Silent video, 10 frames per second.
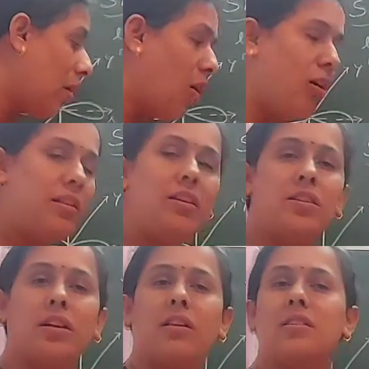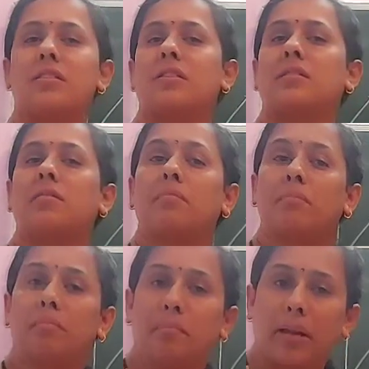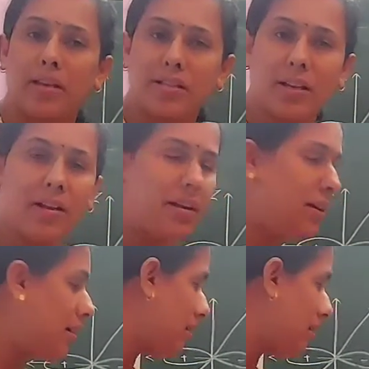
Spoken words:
all the shells present